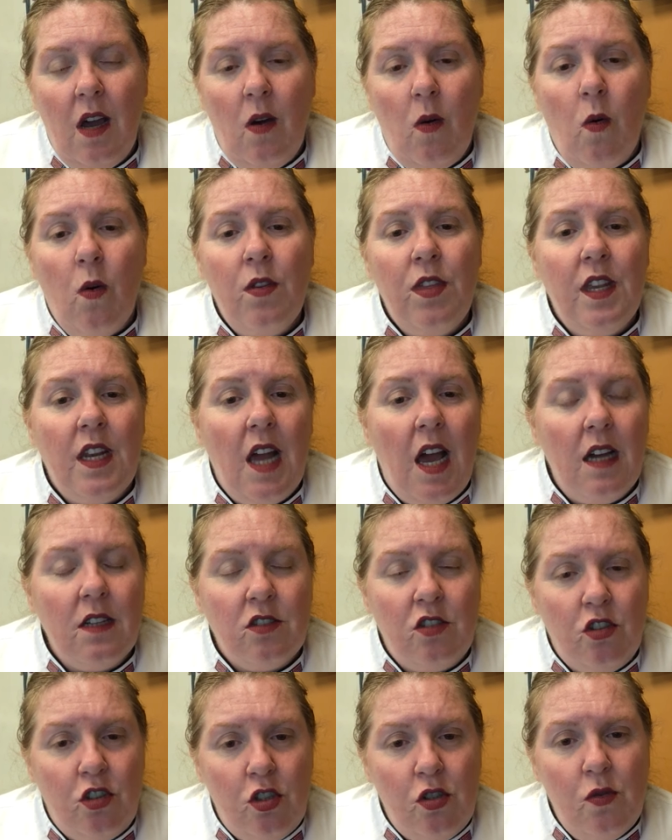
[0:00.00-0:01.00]

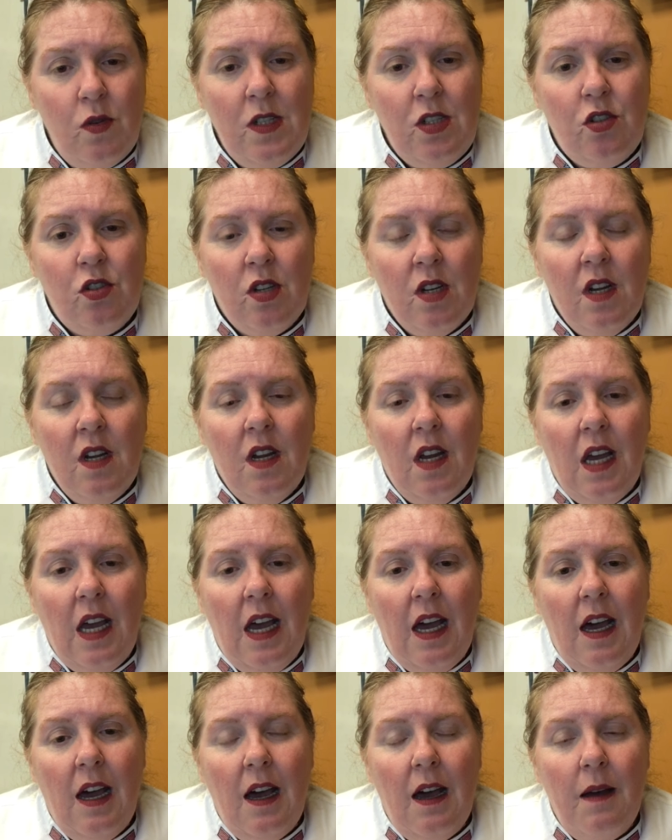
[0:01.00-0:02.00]
Orthodox Jewish.
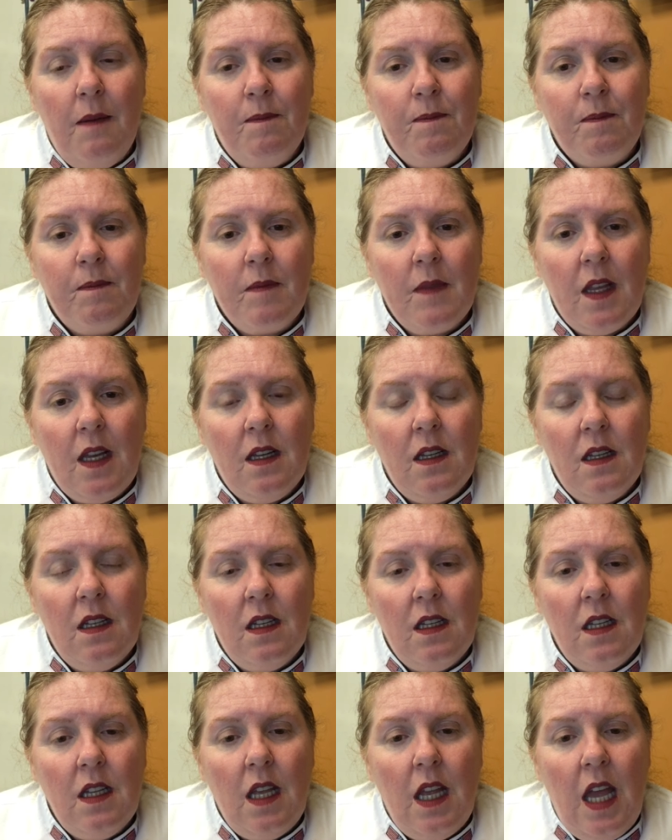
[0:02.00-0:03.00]
And
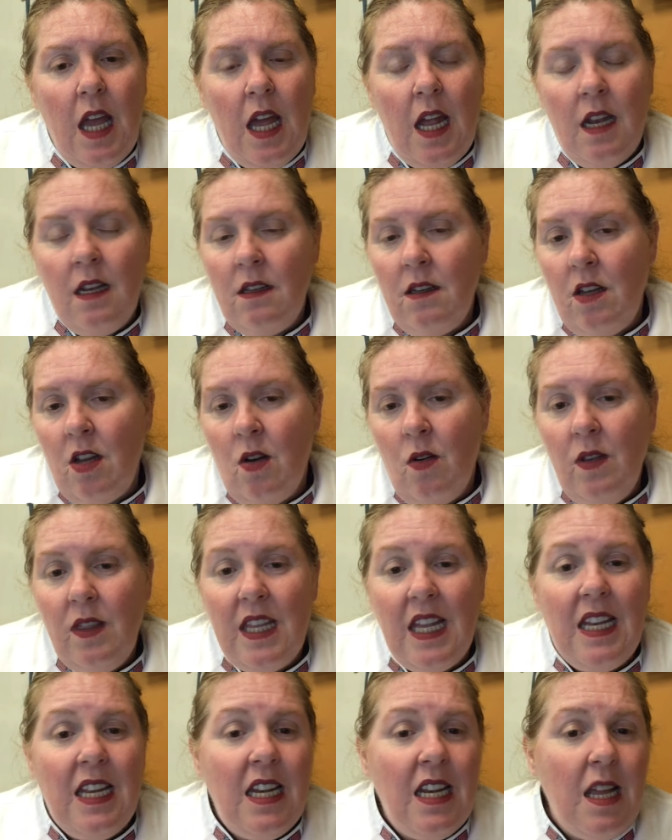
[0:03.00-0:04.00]

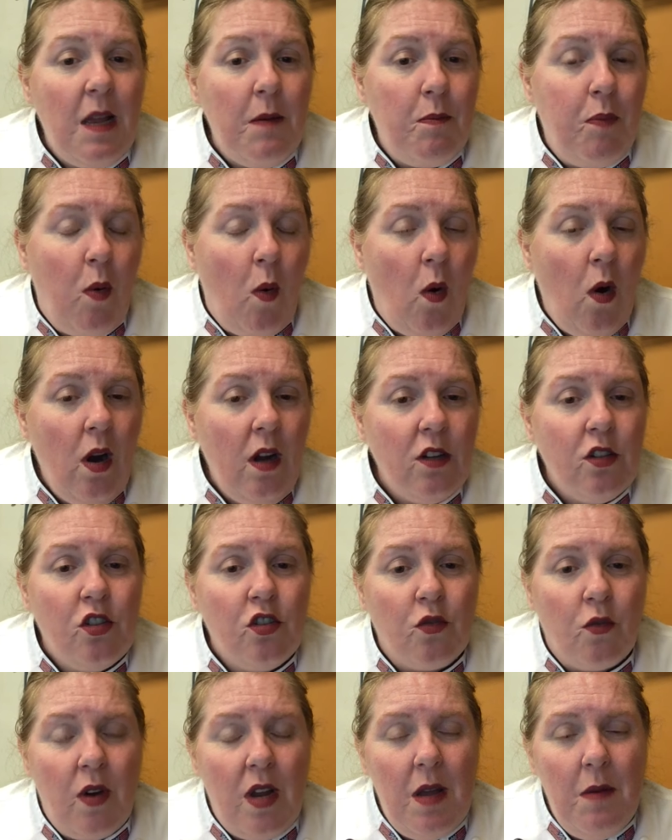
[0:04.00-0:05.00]
they didn't eat pork,
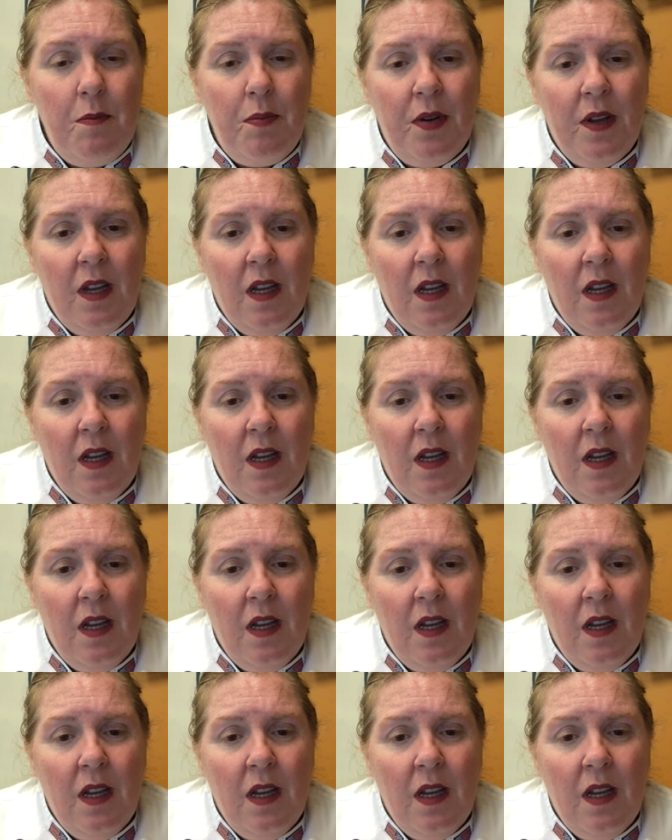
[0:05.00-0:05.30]
shrimp.